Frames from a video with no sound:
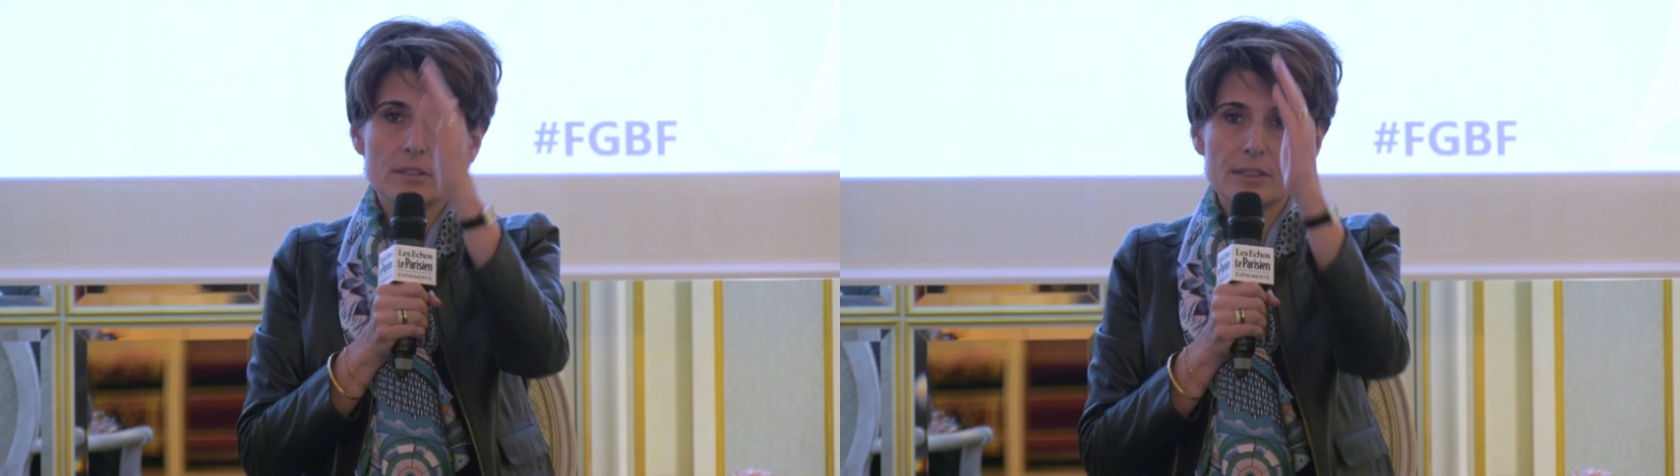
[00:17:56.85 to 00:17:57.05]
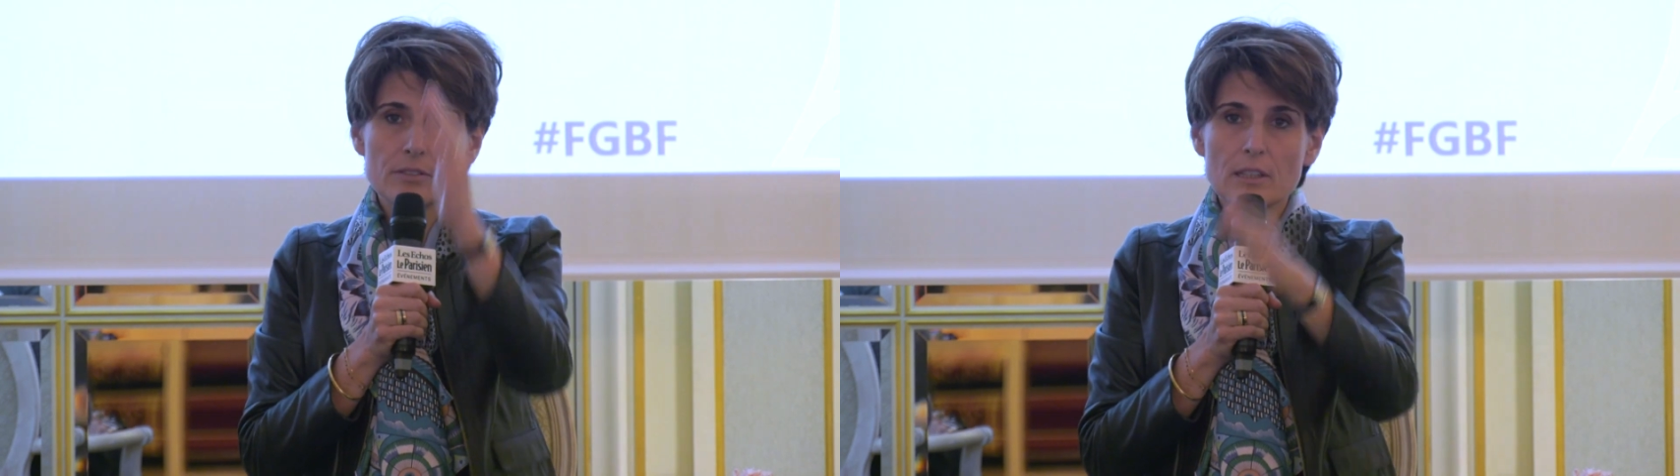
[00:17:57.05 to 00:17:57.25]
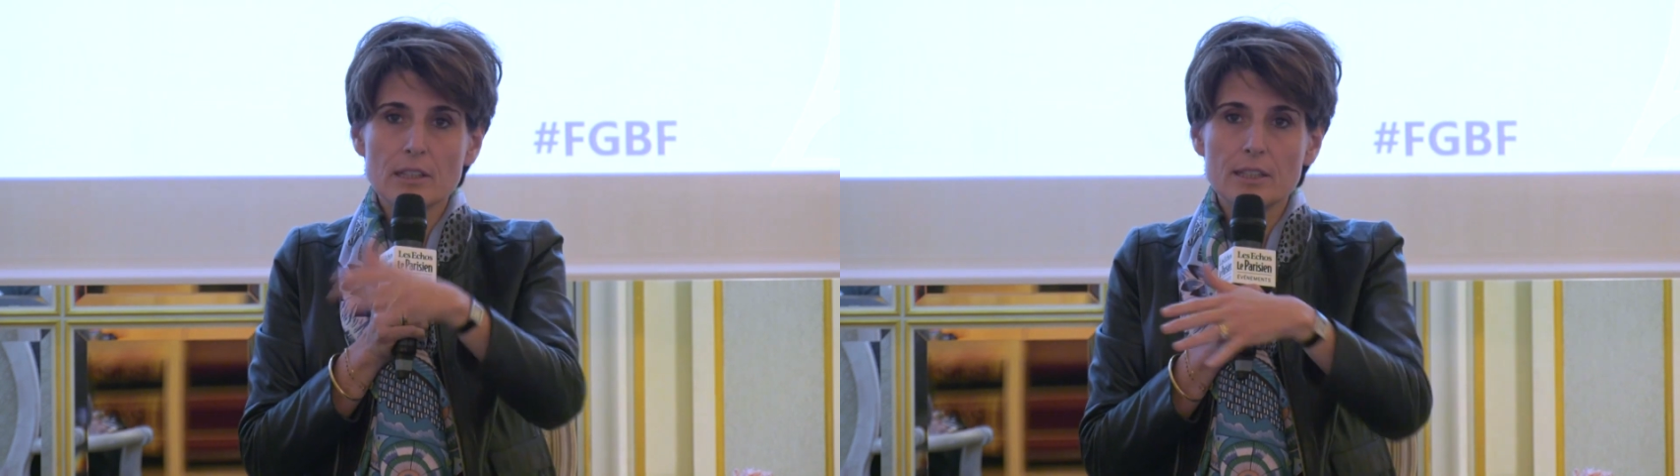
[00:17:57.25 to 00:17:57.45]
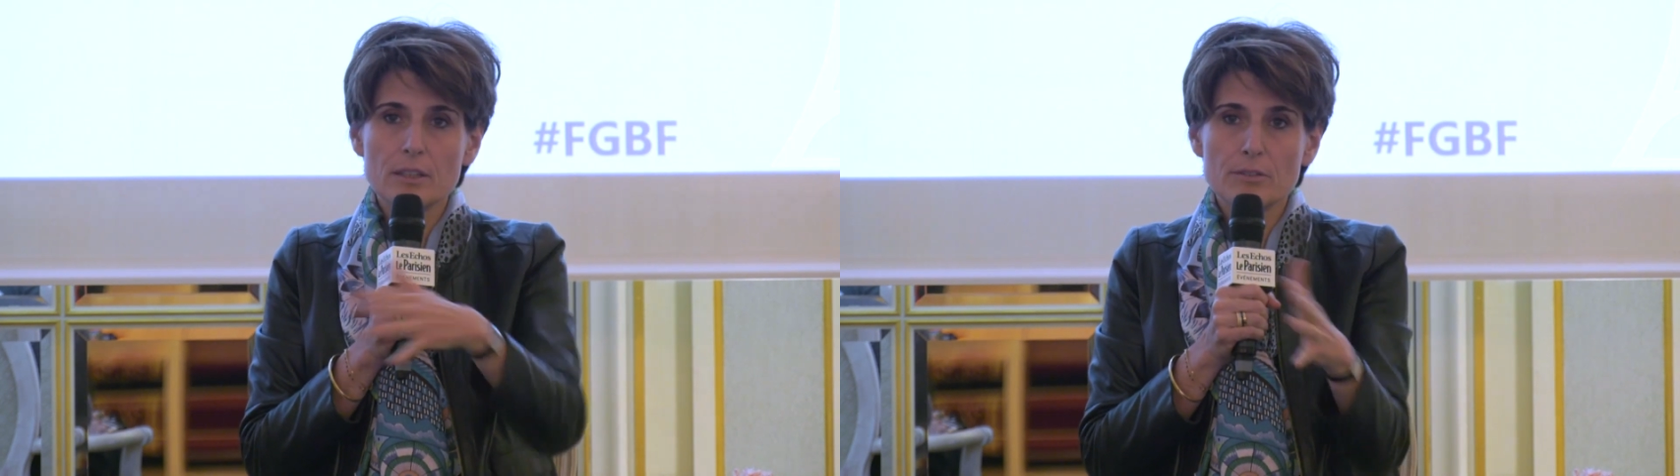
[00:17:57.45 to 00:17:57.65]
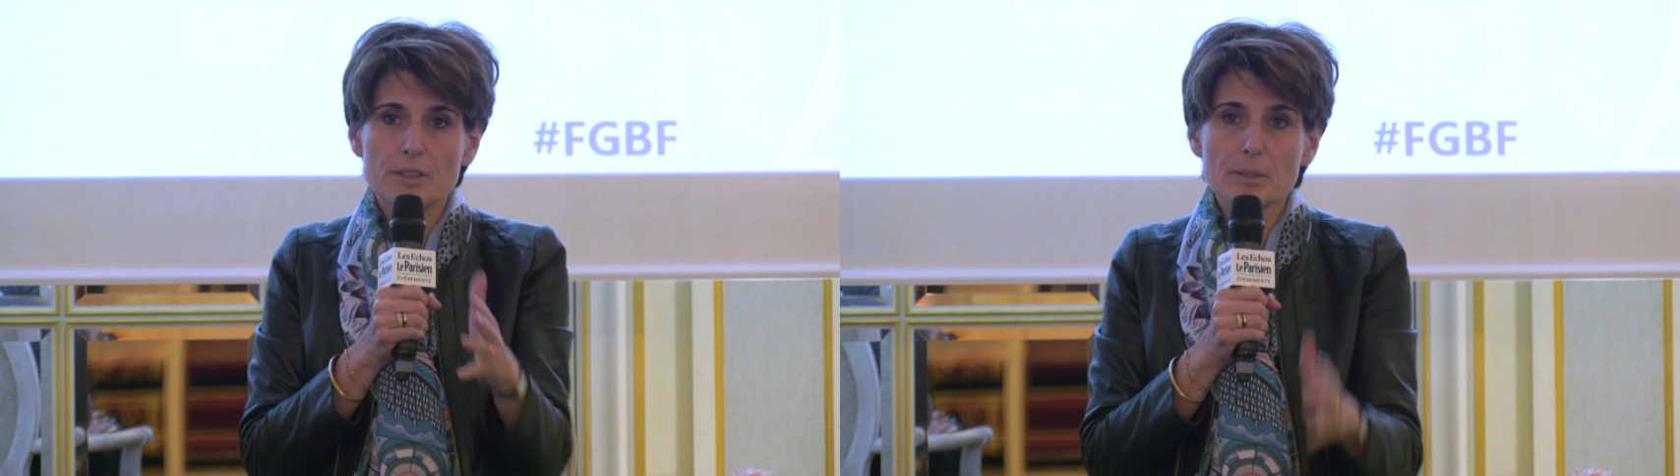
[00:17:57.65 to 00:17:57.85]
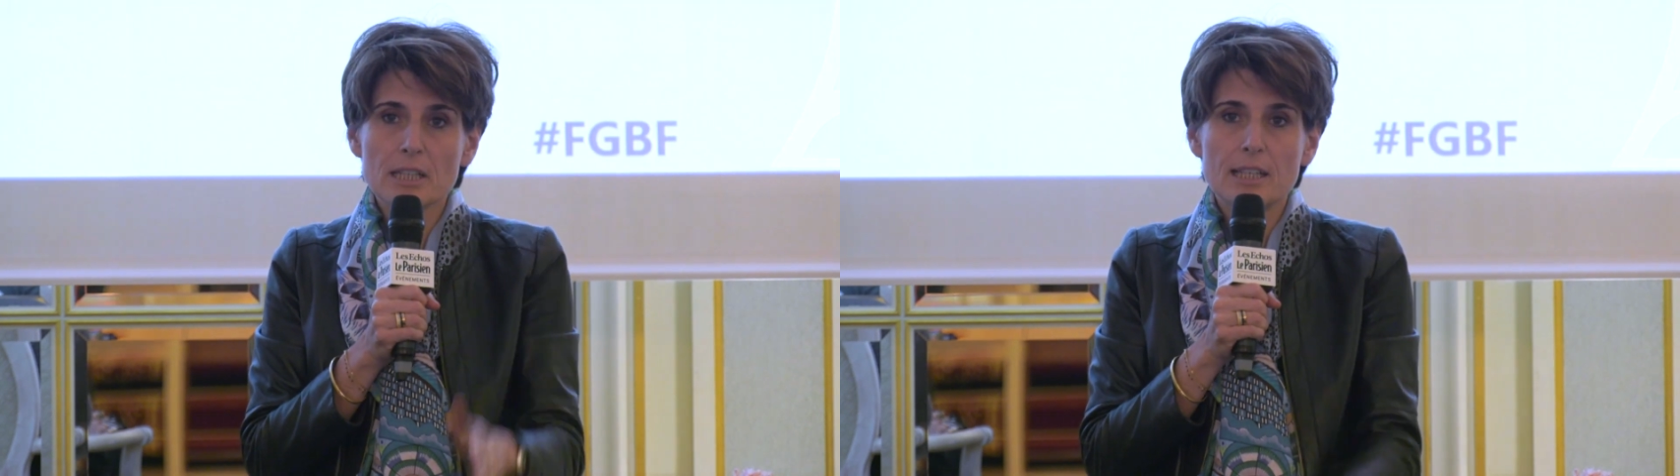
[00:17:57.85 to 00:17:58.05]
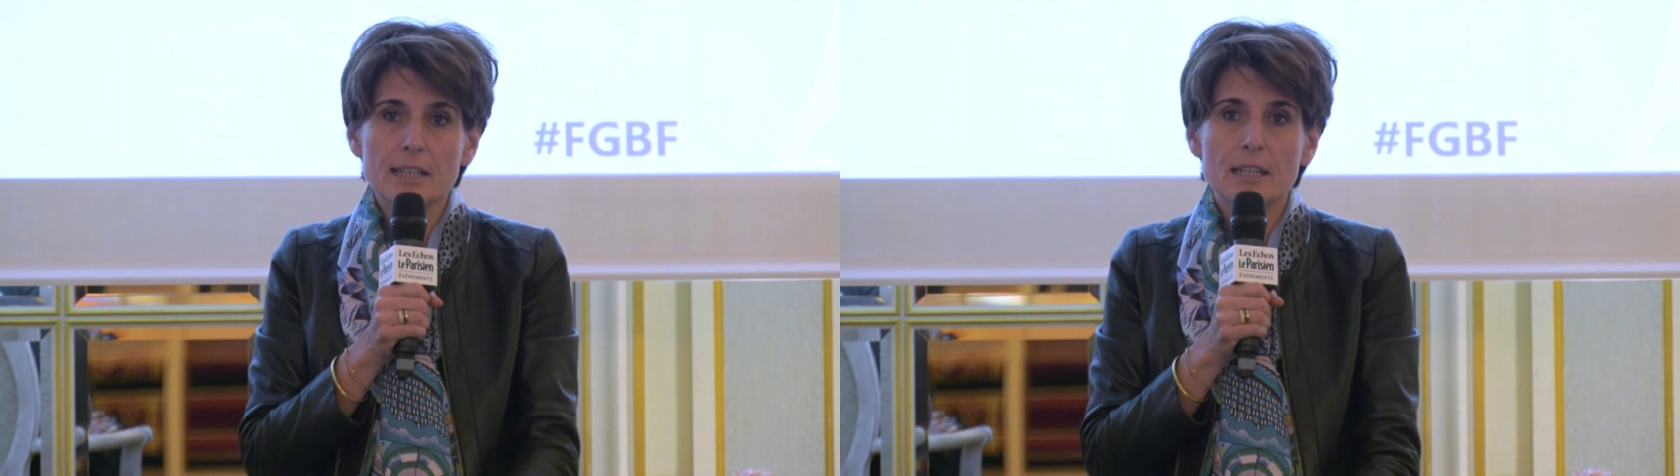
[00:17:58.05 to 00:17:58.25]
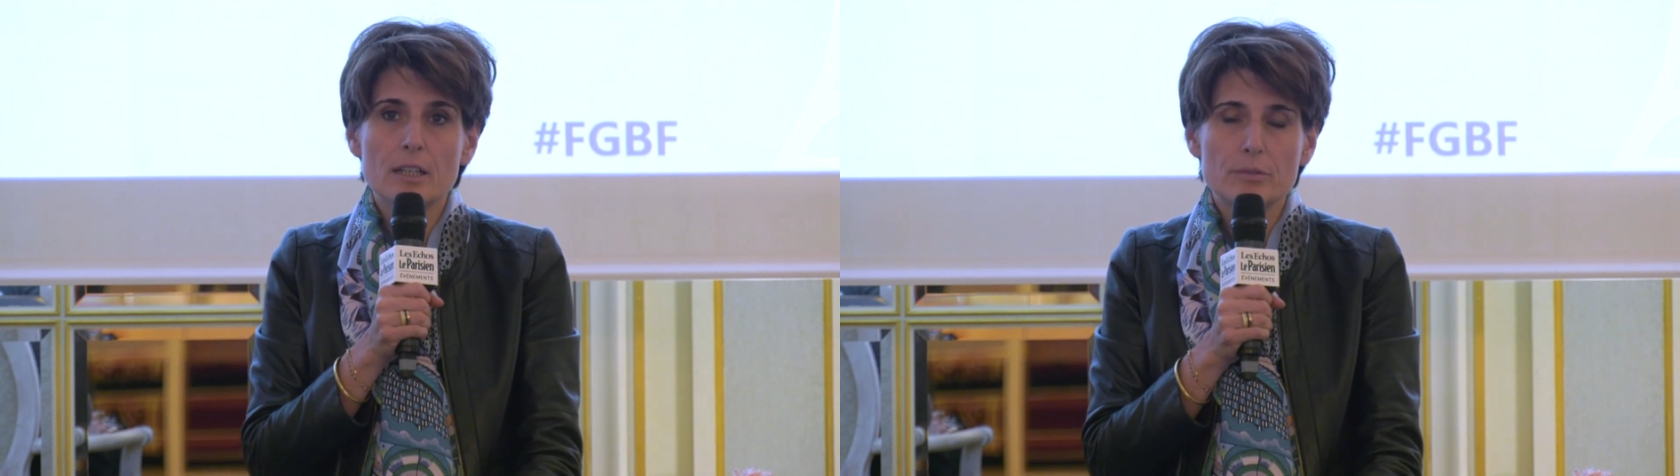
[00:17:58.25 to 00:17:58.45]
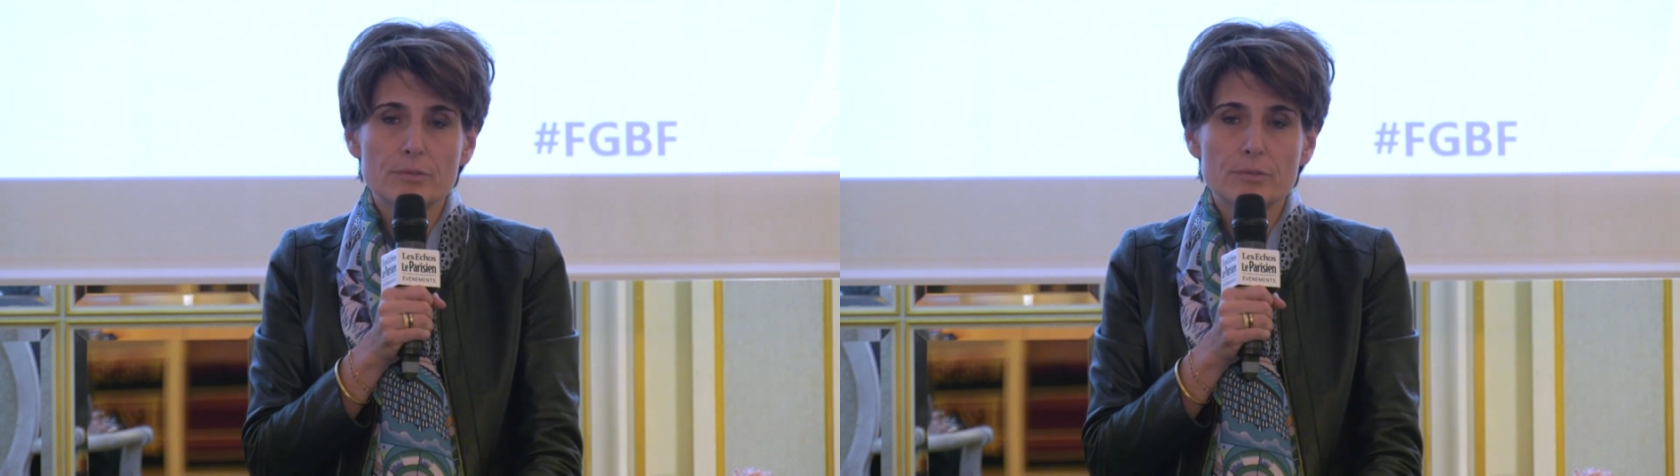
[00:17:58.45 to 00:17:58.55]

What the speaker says: definitely a very clear